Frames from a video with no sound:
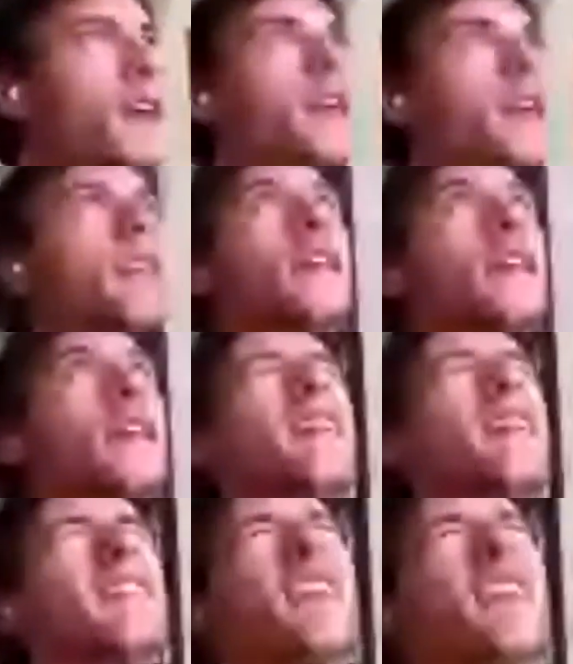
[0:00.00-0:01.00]
the
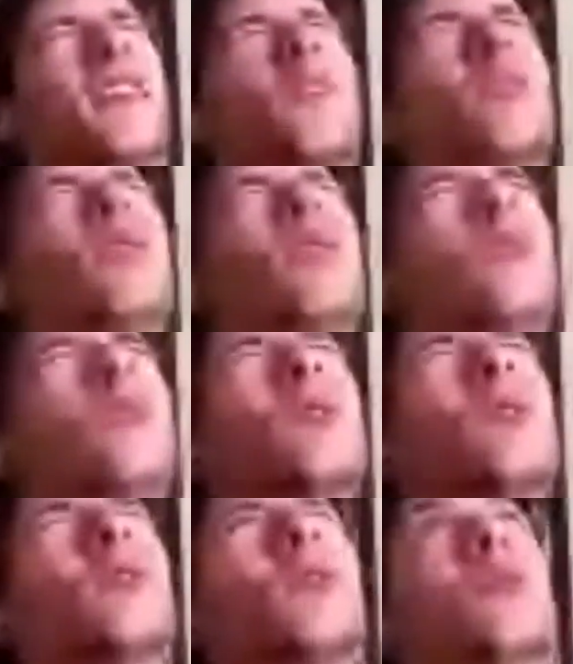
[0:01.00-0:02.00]
density
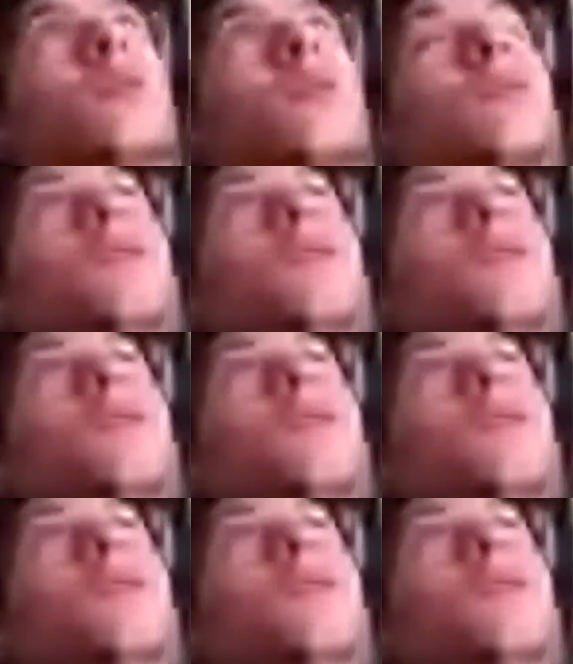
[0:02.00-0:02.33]
or